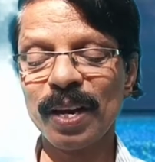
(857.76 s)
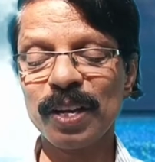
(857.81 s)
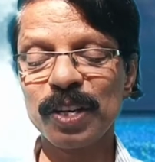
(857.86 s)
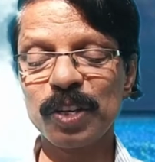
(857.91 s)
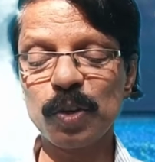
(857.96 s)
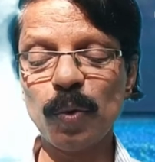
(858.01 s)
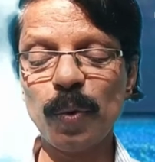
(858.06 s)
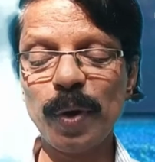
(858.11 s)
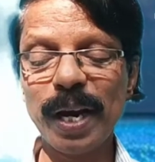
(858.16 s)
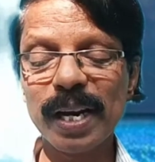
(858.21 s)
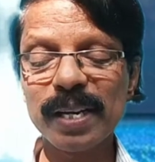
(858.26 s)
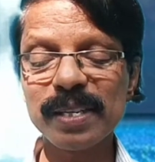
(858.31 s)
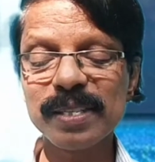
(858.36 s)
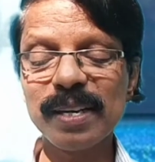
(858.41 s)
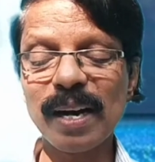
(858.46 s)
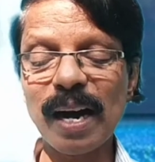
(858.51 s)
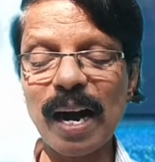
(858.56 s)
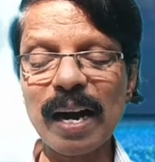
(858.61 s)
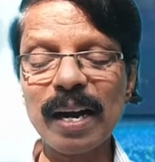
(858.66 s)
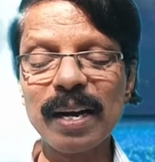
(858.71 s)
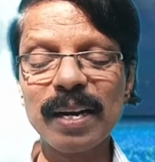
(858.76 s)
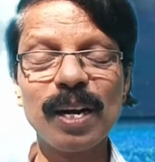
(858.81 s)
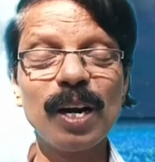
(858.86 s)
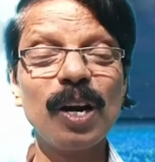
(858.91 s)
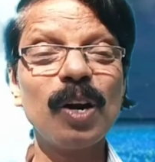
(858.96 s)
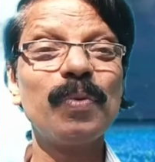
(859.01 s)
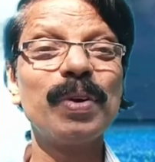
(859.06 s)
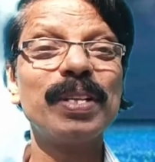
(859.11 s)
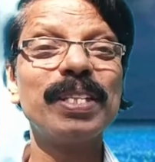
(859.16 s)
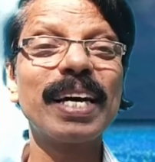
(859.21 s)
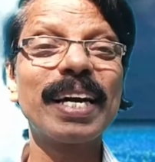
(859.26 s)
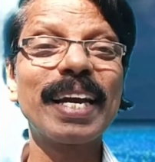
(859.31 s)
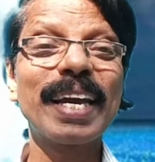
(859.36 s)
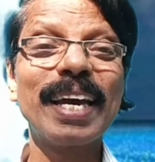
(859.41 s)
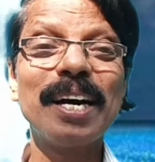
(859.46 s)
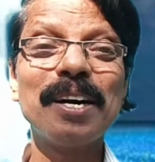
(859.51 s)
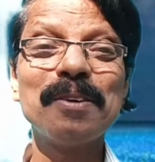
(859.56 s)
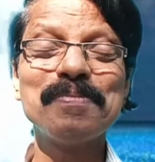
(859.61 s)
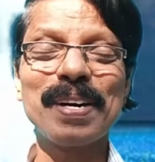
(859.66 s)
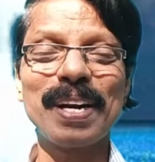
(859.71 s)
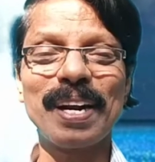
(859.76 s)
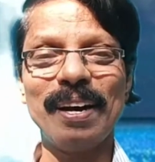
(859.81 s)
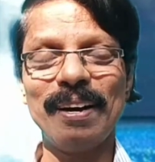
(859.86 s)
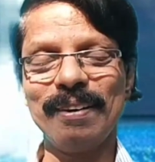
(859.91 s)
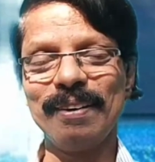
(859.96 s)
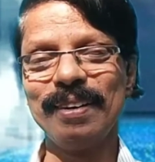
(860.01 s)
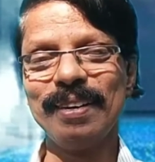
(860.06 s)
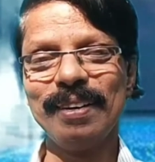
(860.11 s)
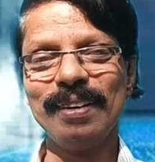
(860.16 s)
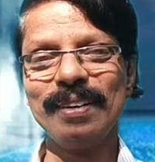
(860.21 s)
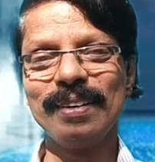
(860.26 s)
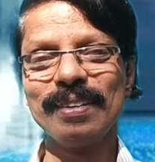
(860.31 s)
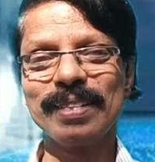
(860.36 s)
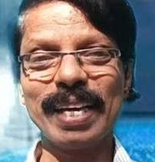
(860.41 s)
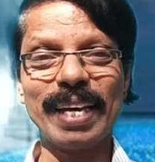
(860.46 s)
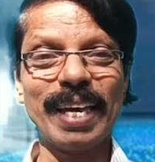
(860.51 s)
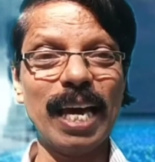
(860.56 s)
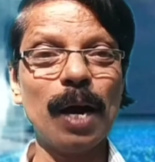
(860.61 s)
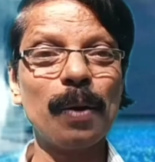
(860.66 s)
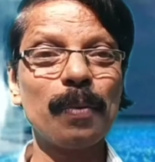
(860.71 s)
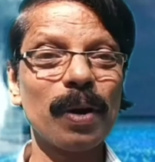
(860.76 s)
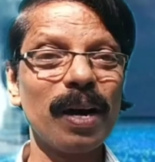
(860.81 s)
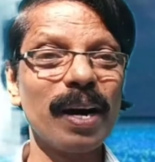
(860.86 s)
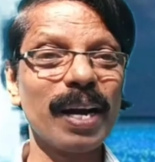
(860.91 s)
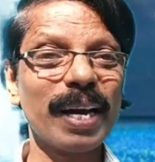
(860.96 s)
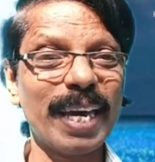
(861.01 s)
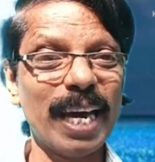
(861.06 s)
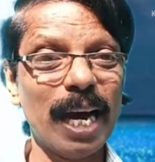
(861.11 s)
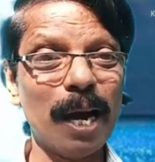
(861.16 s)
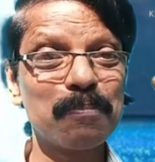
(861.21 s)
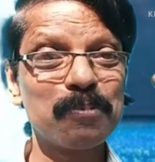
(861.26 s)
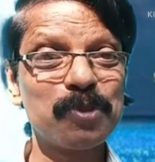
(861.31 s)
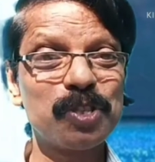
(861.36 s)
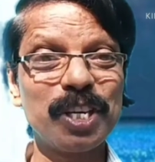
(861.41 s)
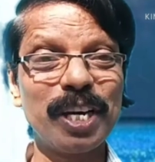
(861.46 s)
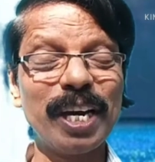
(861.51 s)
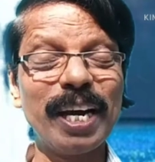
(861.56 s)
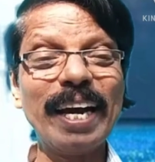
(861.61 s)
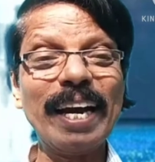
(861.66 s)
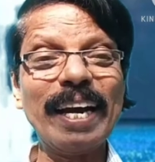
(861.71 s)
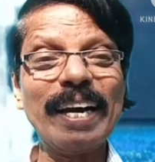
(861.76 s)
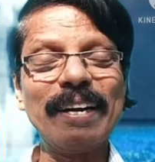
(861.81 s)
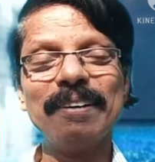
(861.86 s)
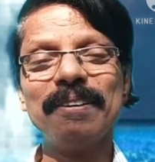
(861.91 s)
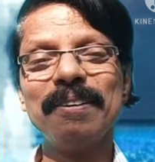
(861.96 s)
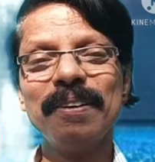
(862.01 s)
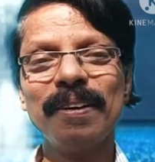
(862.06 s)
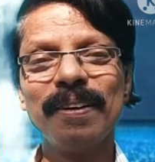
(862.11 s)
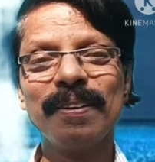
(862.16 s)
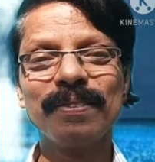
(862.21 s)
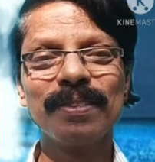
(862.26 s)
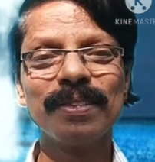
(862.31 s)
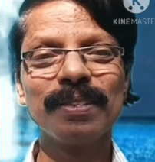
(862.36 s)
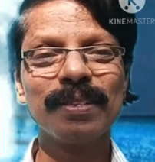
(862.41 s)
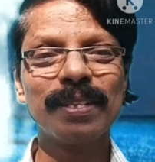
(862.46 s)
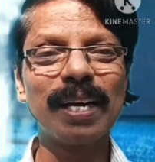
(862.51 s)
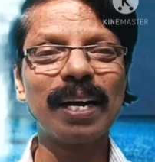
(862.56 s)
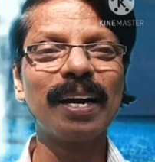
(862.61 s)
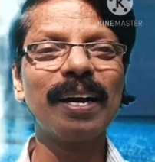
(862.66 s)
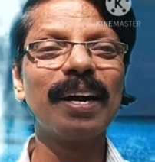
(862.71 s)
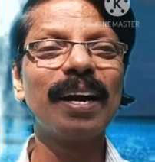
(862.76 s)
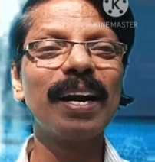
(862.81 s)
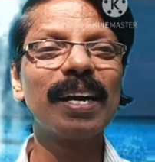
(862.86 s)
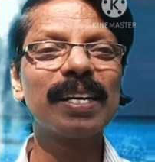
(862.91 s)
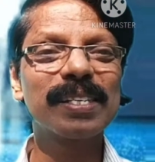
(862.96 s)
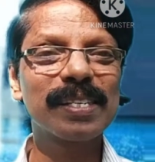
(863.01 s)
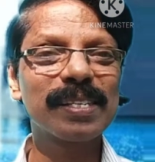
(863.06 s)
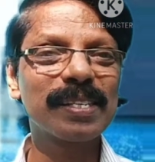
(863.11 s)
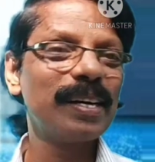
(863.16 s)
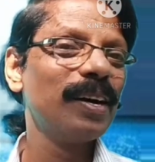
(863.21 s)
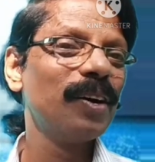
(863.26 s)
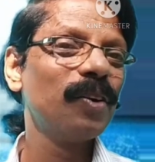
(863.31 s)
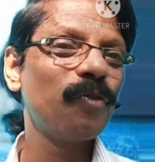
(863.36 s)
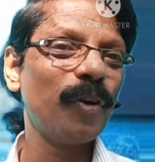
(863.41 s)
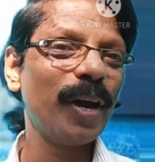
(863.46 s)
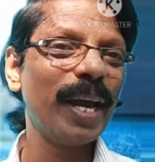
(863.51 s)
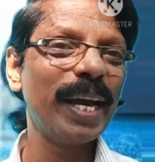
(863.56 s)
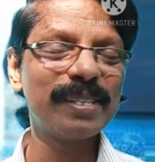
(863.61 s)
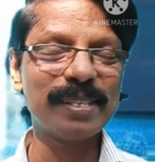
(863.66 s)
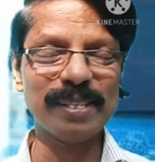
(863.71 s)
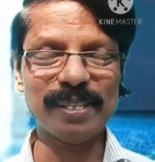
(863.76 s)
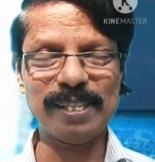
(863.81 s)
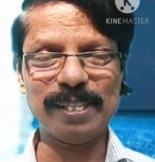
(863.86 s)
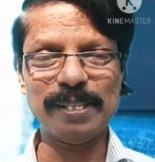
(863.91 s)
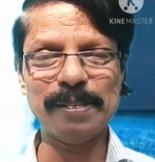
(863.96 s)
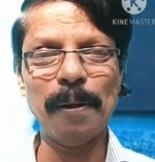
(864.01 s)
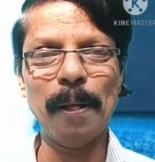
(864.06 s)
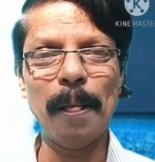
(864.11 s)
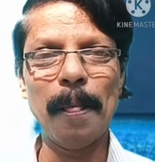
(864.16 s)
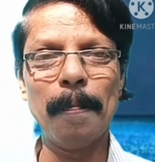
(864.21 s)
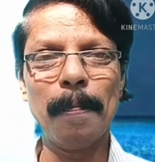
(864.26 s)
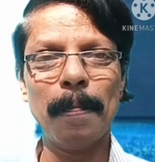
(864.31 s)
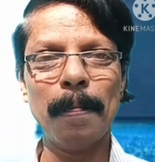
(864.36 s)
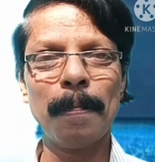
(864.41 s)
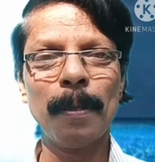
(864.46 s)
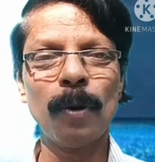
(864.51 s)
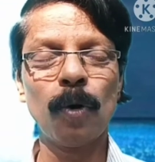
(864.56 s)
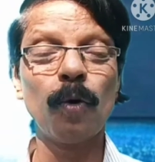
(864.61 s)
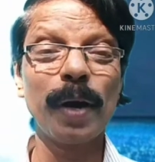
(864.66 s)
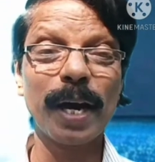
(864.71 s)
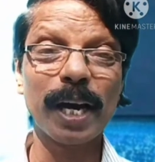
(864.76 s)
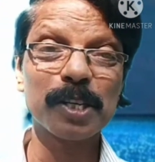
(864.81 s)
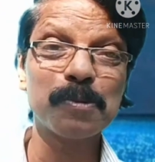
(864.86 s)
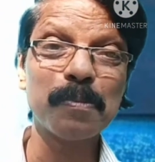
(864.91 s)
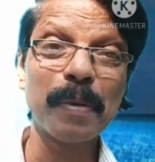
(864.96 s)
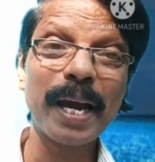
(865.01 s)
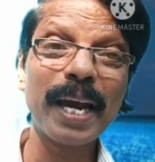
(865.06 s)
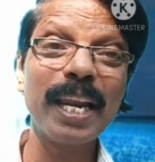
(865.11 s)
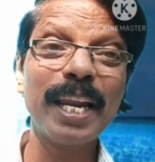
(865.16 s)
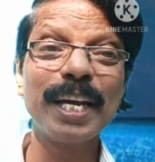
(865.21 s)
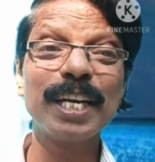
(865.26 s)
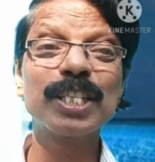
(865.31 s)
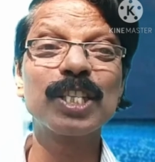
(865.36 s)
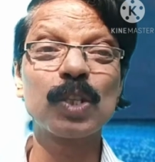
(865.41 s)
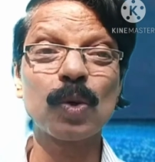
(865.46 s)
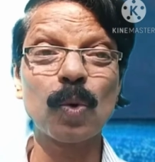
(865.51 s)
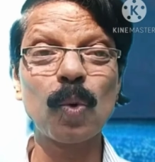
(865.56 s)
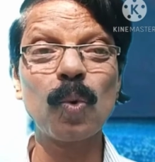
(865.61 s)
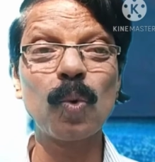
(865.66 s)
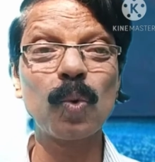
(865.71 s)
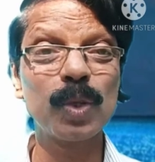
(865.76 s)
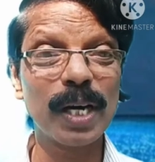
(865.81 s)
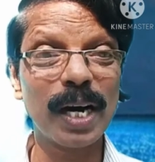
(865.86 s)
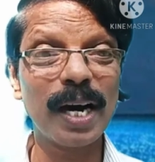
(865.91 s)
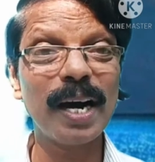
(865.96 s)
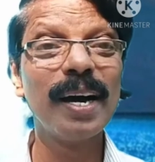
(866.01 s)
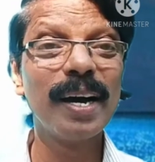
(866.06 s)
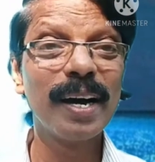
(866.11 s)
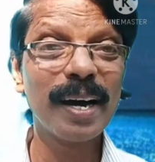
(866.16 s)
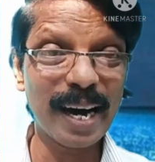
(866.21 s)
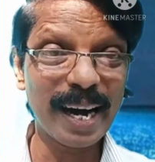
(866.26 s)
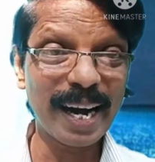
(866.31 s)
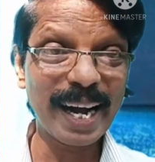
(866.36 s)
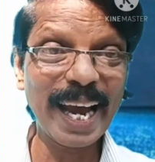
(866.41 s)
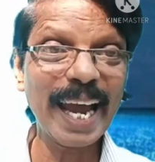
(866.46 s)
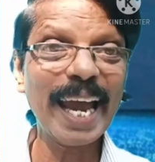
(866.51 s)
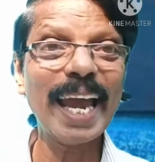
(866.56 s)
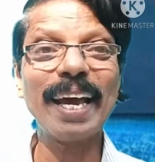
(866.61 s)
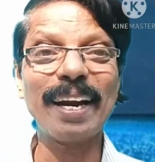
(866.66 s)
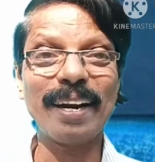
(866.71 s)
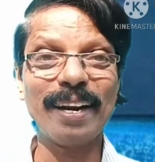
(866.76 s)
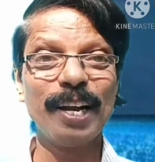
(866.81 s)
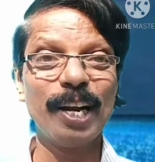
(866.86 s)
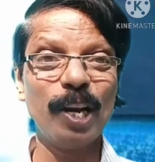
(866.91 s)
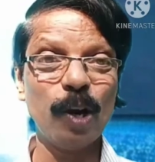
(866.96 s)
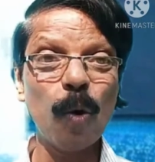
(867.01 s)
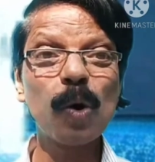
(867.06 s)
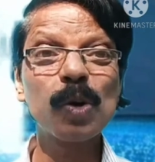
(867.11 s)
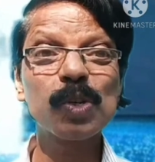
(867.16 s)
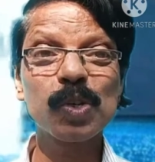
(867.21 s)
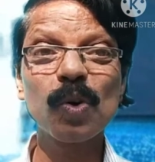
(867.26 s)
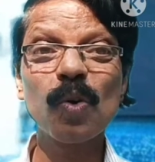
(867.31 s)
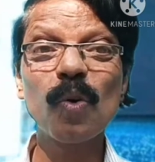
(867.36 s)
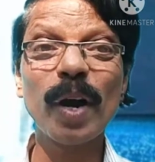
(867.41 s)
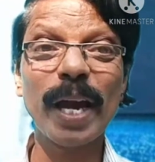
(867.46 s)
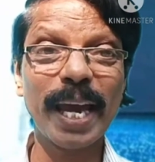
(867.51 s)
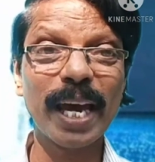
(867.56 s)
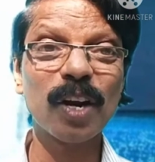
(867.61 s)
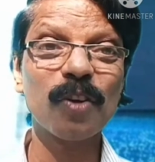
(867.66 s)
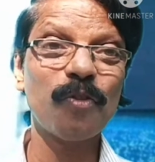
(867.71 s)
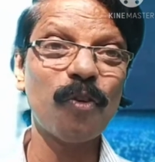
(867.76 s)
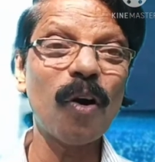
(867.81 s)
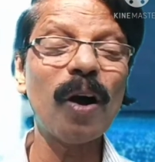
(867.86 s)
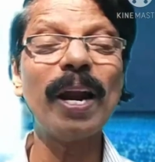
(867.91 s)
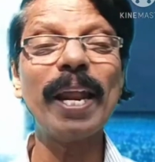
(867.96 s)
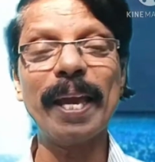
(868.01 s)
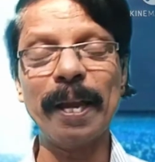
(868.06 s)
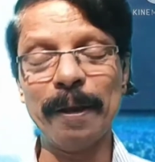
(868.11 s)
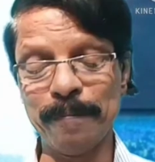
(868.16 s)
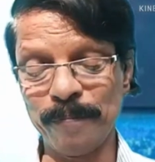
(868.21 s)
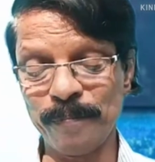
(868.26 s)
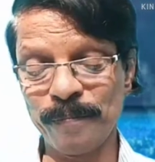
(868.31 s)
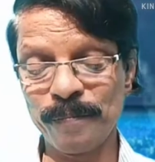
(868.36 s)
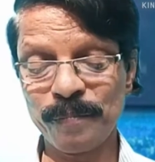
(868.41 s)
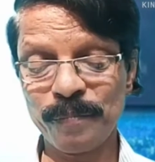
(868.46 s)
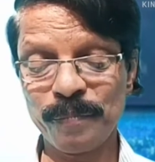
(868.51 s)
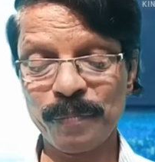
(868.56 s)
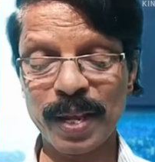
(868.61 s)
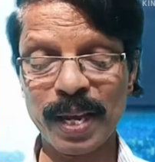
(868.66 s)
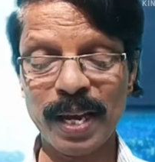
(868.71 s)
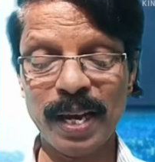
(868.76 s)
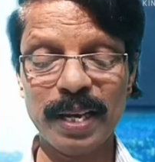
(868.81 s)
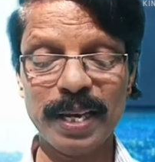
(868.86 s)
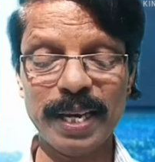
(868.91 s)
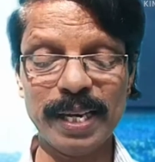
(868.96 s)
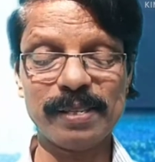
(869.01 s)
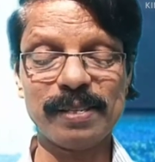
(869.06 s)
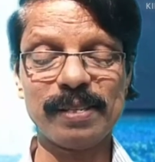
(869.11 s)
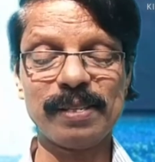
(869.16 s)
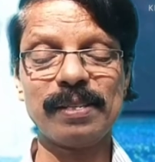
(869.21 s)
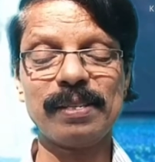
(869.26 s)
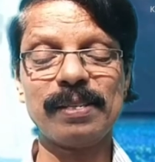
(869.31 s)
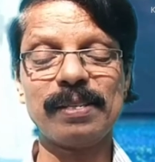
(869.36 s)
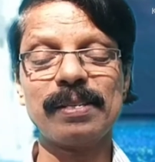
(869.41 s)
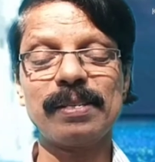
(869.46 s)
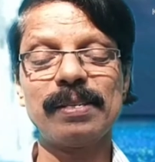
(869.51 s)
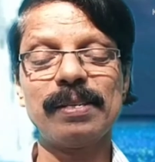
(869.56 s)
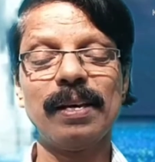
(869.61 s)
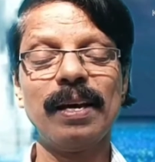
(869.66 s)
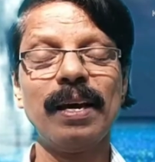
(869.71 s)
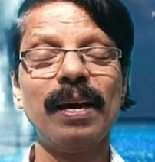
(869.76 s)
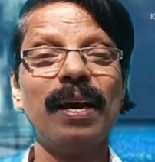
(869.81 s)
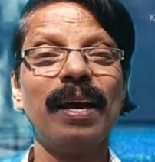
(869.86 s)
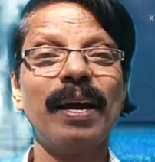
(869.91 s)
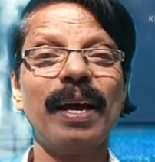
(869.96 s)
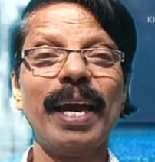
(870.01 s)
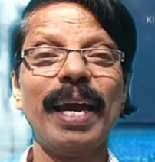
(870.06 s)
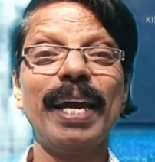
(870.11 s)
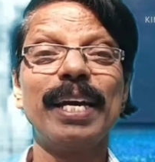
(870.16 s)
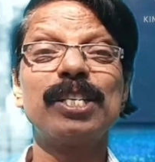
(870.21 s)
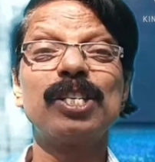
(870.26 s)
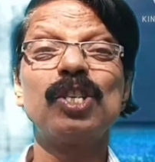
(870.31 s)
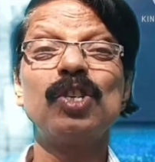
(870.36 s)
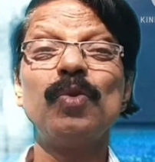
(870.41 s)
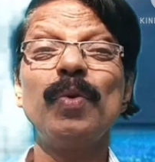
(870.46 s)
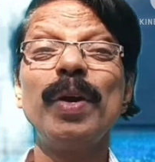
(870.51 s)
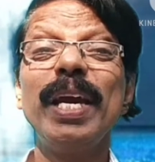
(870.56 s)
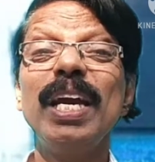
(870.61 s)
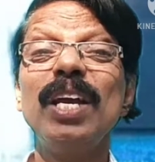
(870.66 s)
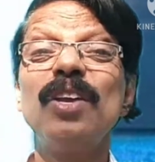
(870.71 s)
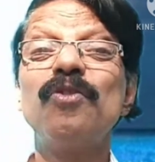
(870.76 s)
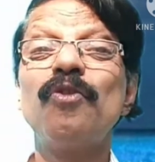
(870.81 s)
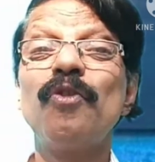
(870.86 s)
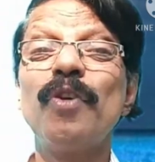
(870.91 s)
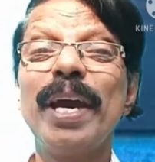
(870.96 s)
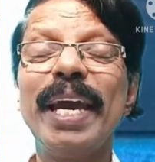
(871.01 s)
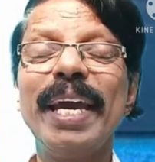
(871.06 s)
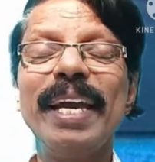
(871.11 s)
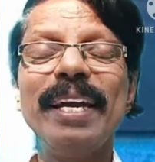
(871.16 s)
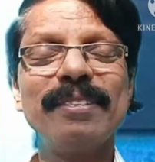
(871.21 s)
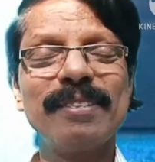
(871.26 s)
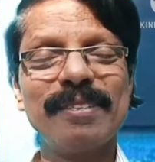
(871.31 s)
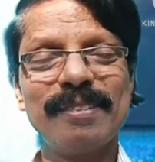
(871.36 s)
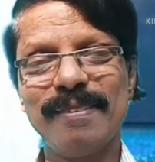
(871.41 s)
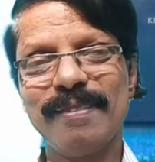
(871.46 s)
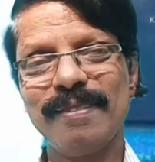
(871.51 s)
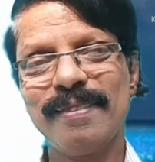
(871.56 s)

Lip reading: to wish the uncle with the camera. The camera captured the girls' faces who were smiling through the hair, locks of hair falling. Yes, a sweet face.